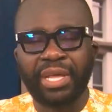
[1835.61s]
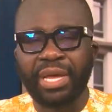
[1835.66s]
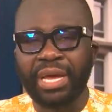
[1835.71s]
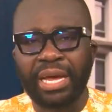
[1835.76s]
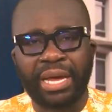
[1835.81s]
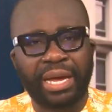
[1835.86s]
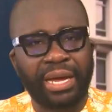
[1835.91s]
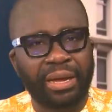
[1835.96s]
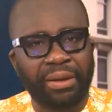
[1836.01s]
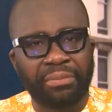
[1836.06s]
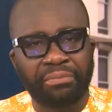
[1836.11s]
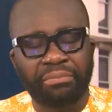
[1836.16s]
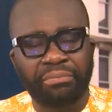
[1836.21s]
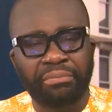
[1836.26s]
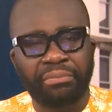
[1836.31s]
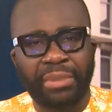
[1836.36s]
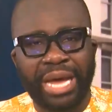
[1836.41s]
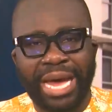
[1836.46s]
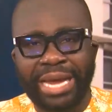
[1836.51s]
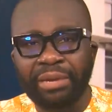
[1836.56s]

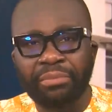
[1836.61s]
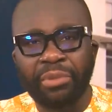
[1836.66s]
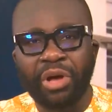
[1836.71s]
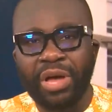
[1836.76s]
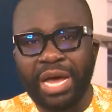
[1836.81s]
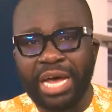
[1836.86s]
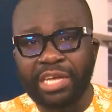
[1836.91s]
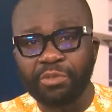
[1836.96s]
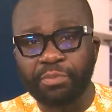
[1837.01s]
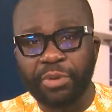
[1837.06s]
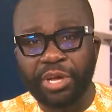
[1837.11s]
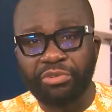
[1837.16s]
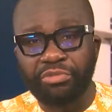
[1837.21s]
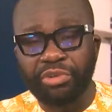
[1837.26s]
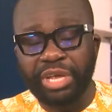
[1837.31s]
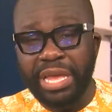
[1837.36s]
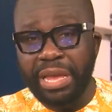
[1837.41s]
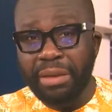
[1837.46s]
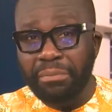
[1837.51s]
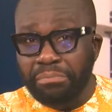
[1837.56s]
um, animal husbandry.